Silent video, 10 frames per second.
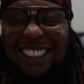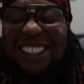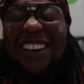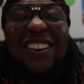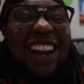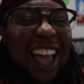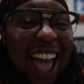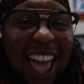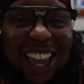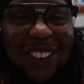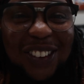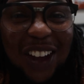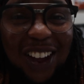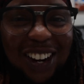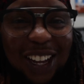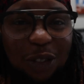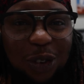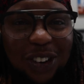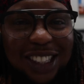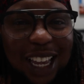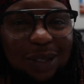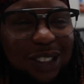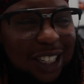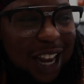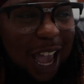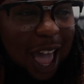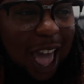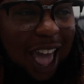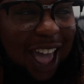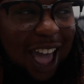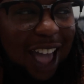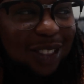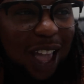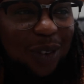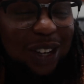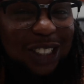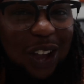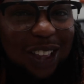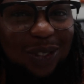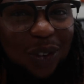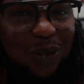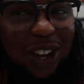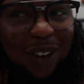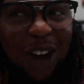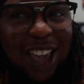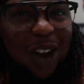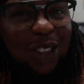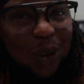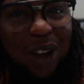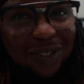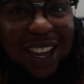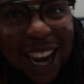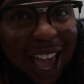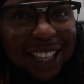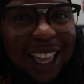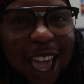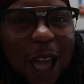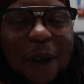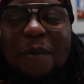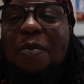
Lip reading: So like, I ain't who y'all looking looking for type shit. Like, like, why y'all doing me like that?